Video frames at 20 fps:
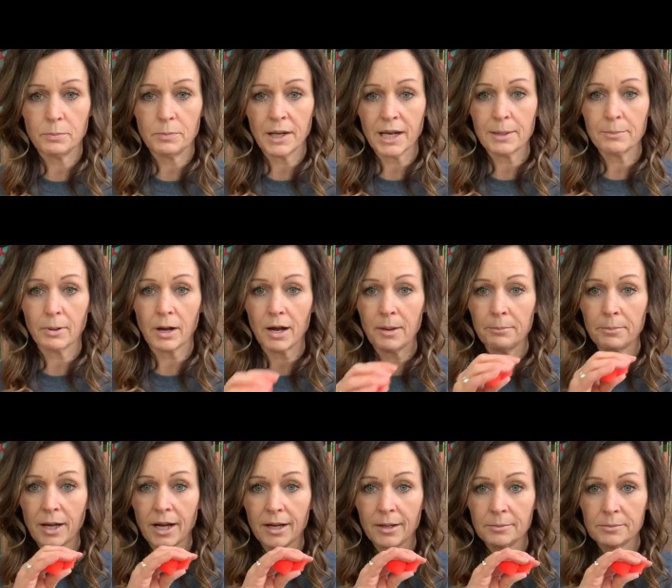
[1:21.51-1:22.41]
big
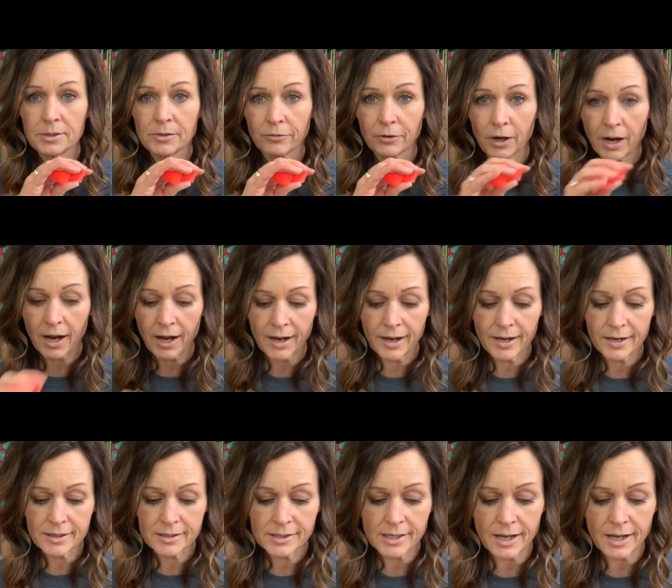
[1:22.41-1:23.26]
pom-poms for eyes